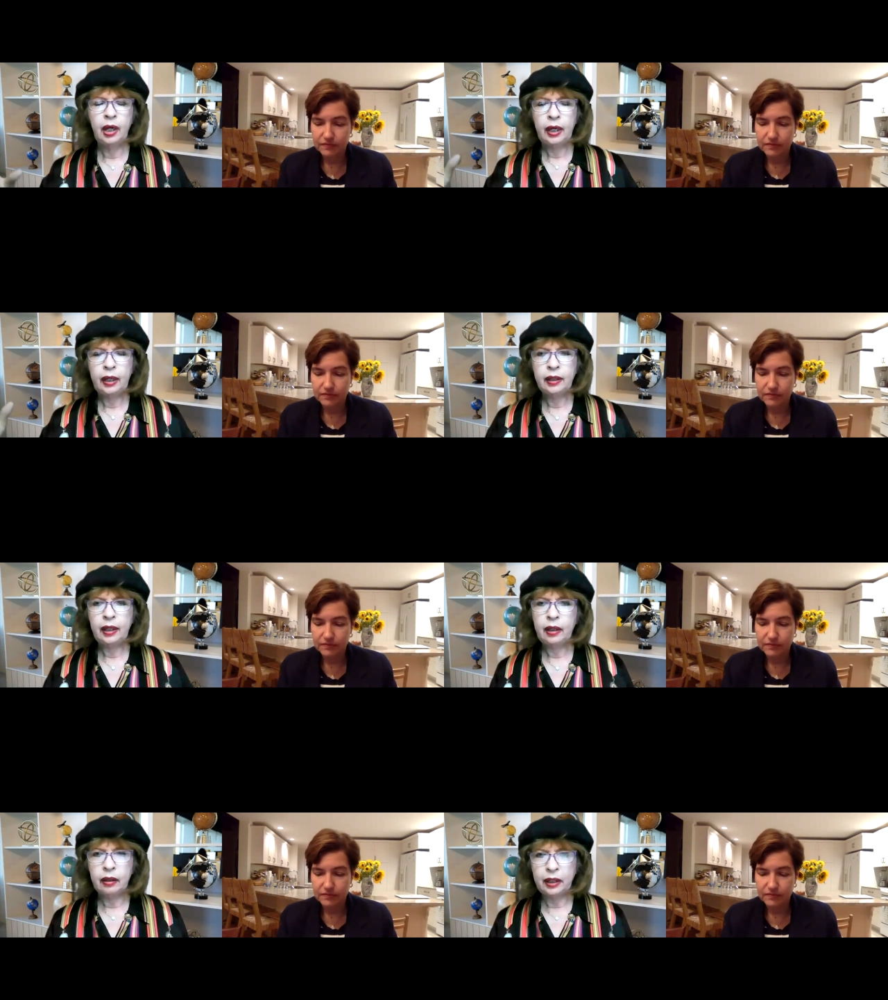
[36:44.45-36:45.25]
Speaker 1: In
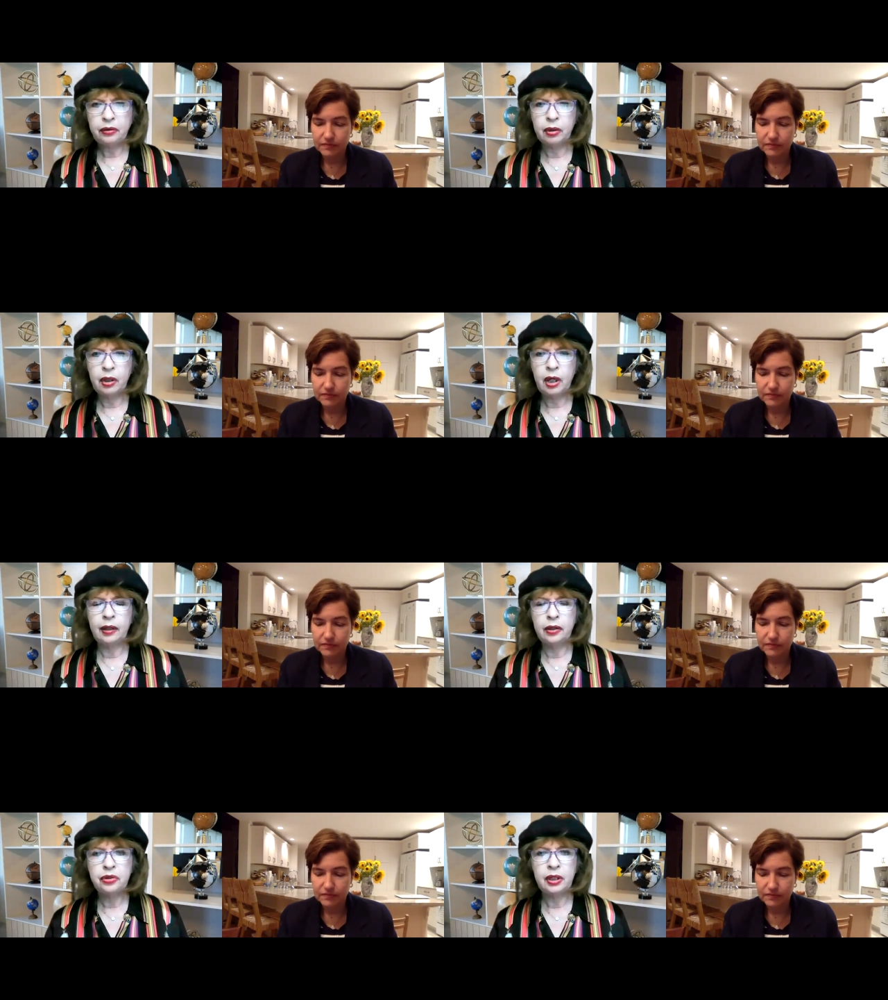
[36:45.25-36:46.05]
the electoral
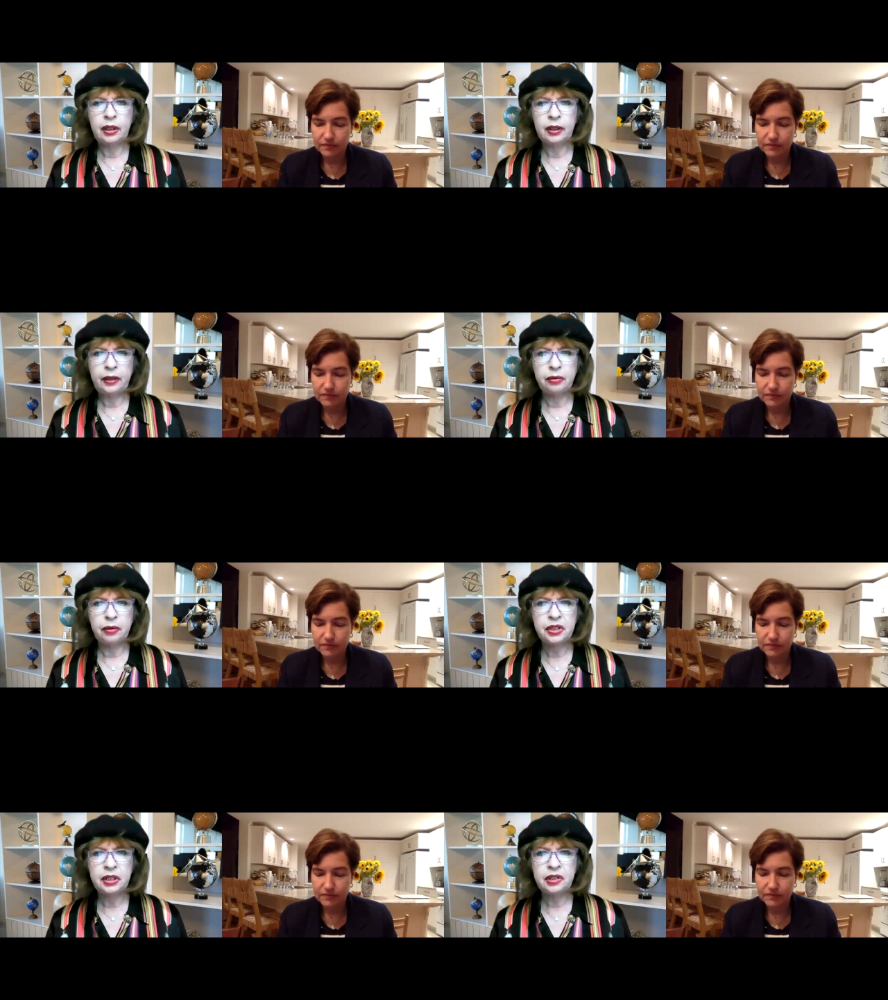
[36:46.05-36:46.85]
college and the electoral
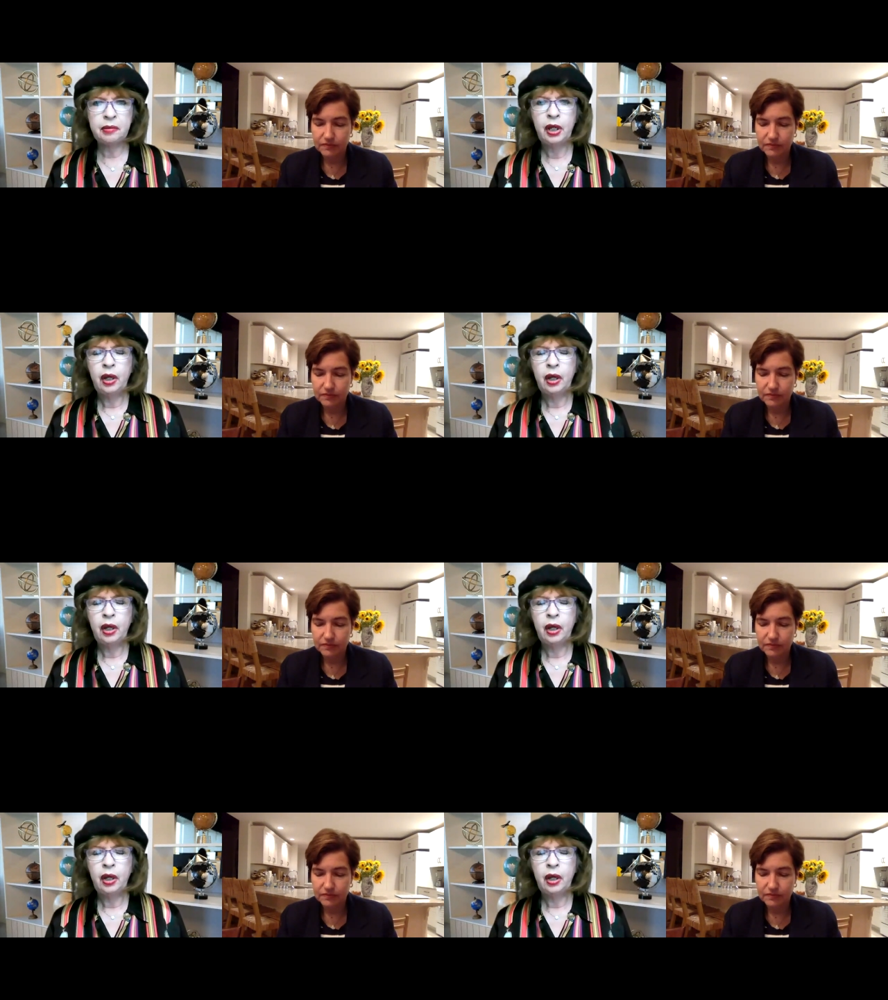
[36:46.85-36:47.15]
system,